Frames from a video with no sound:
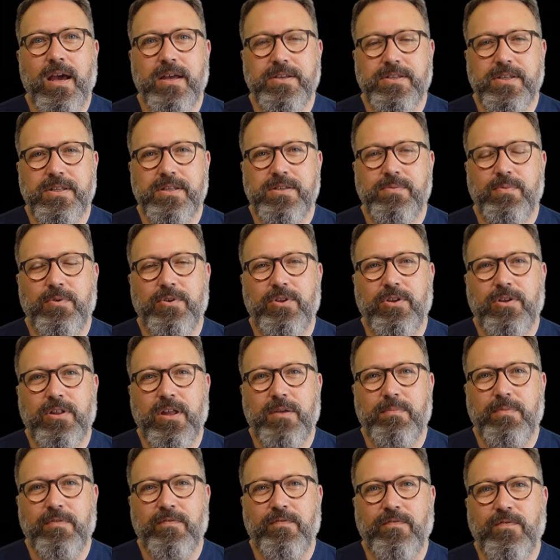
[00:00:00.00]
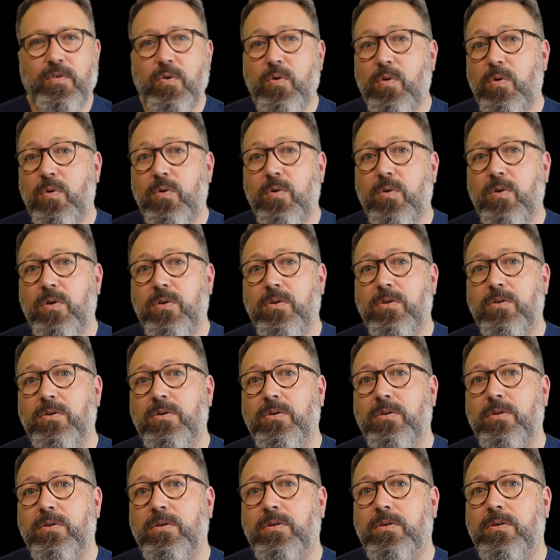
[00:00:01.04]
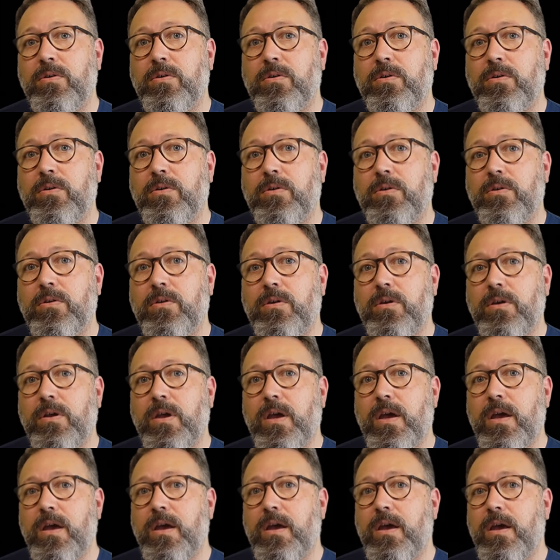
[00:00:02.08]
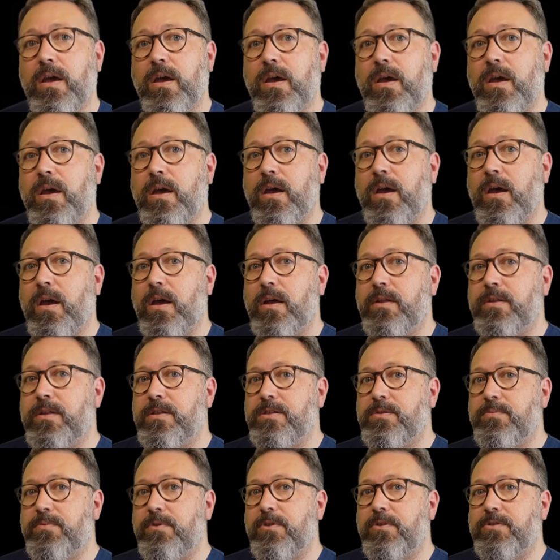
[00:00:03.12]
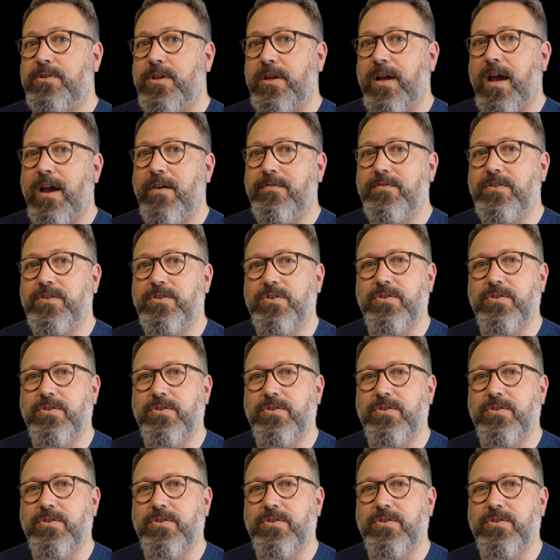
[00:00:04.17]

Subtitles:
So this is what it looked like before. And this is what it looks like after.